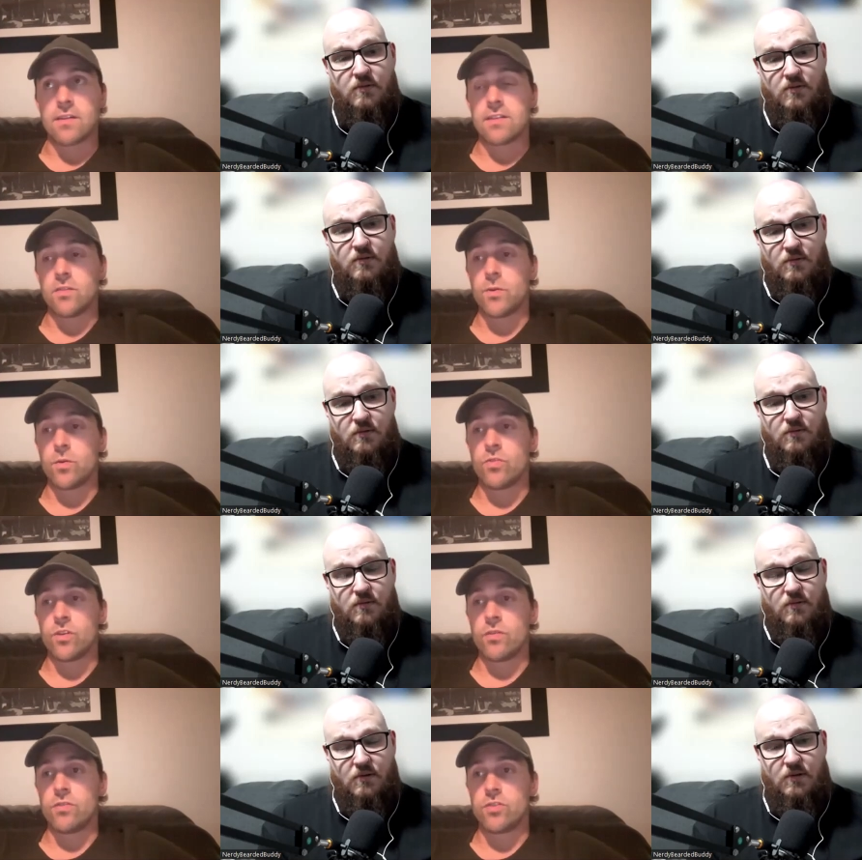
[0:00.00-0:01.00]
Speaker 1: narratives but
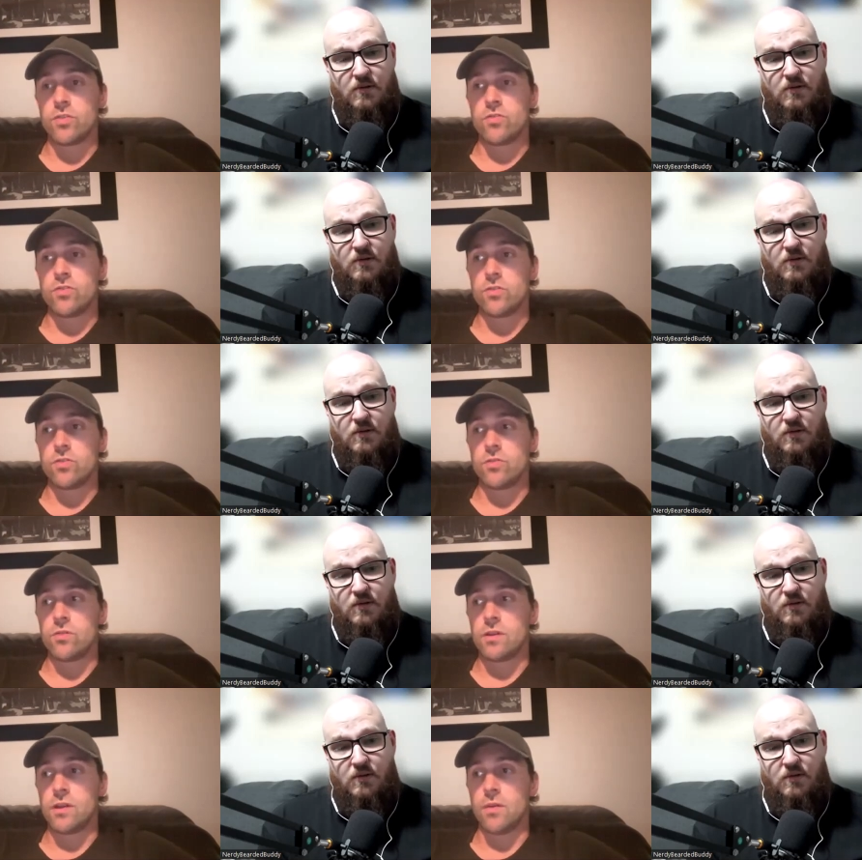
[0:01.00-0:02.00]
also due to
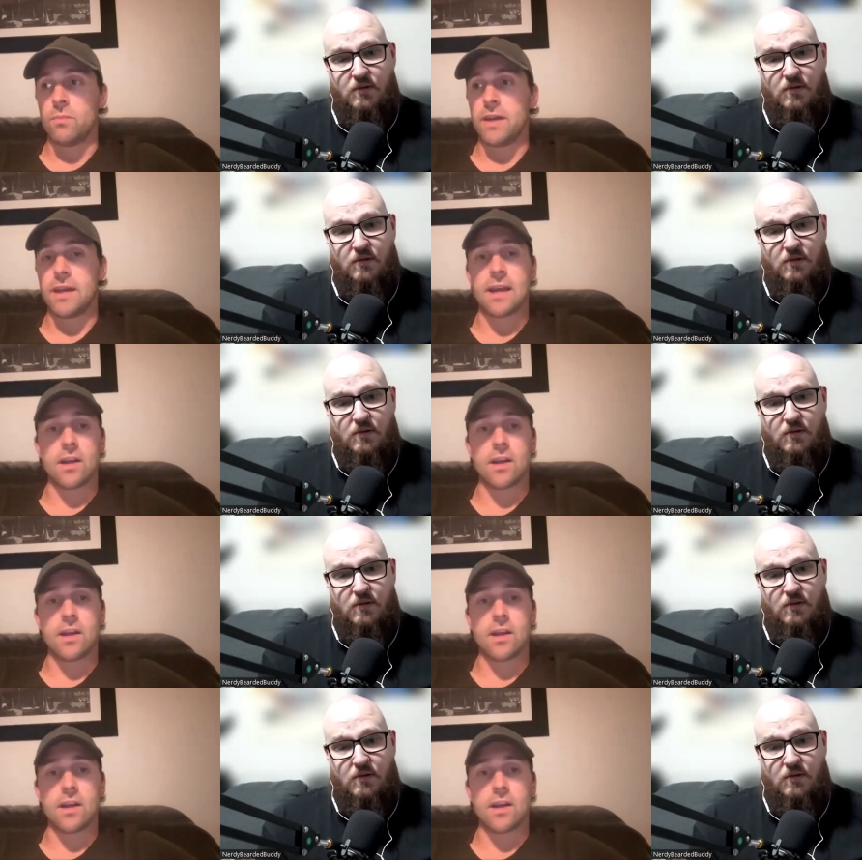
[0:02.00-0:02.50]
you know being